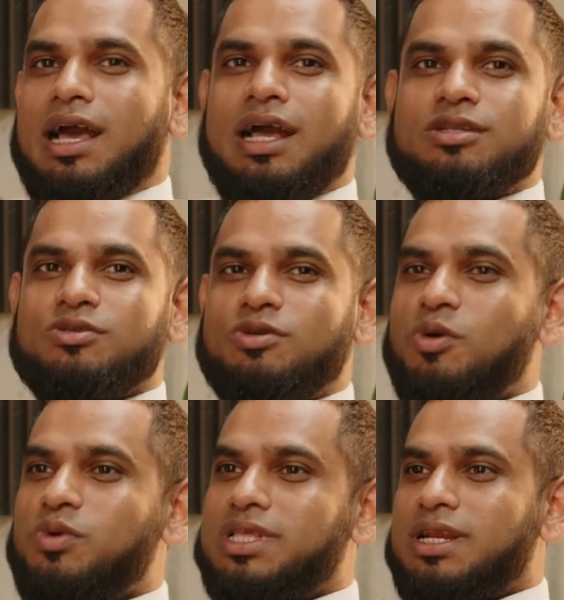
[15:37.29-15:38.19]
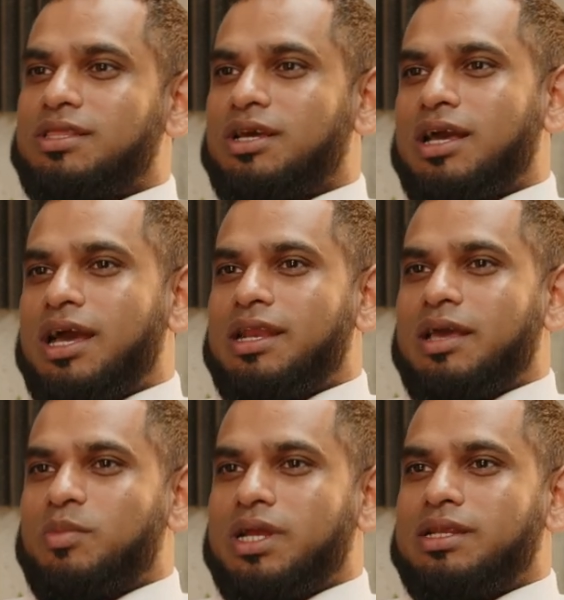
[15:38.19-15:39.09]
I had to go with another guy.
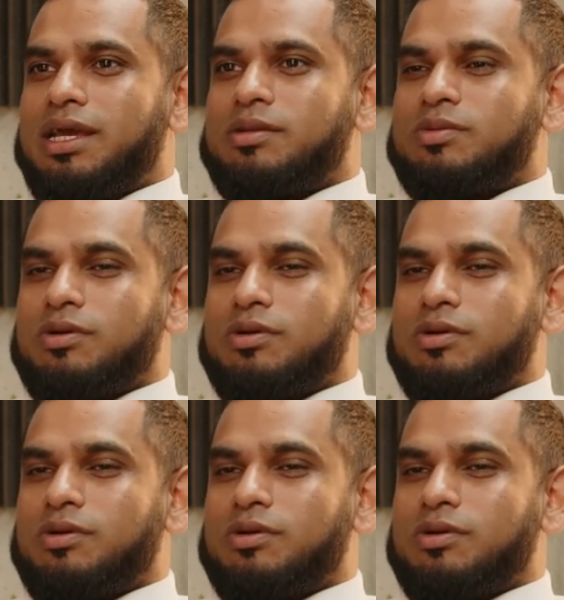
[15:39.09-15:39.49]
Like my dad,